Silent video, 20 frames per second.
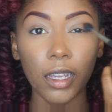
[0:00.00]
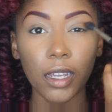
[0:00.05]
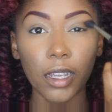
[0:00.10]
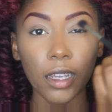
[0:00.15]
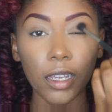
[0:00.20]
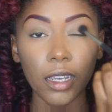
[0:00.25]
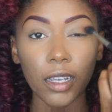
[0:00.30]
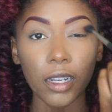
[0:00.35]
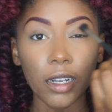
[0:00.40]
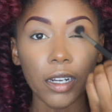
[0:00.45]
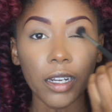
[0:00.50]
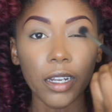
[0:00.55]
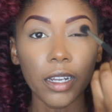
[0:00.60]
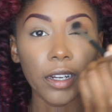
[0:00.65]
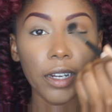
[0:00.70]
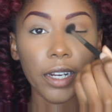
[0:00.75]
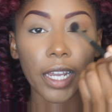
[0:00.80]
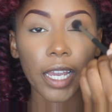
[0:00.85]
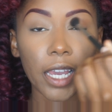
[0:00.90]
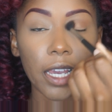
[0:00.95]
in our
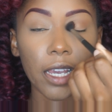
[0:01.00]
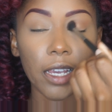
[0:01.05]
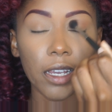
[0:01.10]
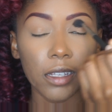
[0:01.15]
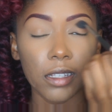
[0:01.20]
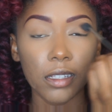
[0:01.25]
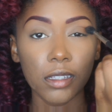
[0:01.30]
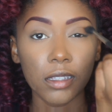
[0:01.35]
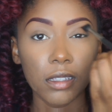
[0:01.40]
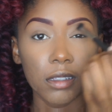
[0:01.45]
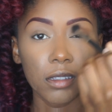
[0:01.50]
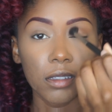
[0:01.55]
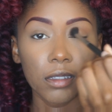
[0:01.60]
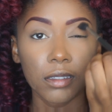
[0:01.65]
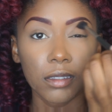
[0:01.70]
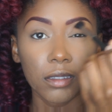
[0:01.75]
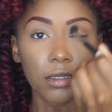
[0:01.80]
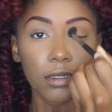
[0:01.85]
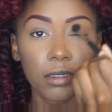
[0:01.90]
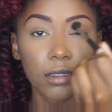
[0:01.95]
crease
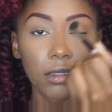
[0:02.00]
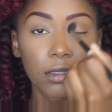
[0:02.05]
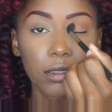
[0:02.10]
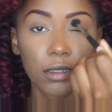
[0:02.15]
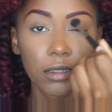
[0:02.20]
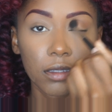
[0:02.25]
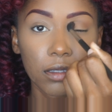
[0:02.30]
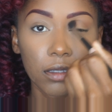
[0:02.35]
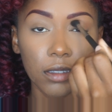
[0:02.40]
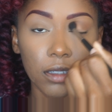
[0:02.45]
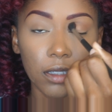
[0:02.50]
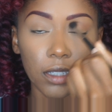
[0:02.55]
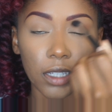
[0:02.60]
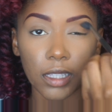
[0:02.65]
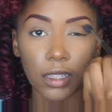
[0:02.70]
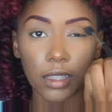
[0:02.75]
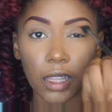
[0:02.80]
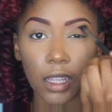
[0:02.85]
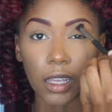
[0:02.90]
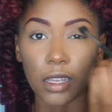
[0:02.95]

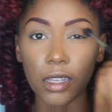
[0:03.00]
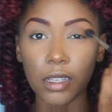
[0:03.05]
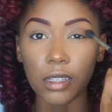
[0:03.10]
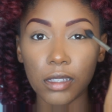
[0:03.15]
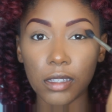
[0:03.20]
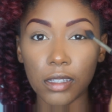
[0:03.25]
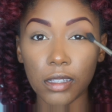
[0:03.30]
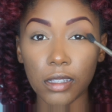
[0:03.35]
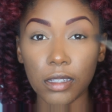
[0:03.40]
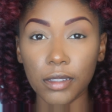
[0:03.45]
like this.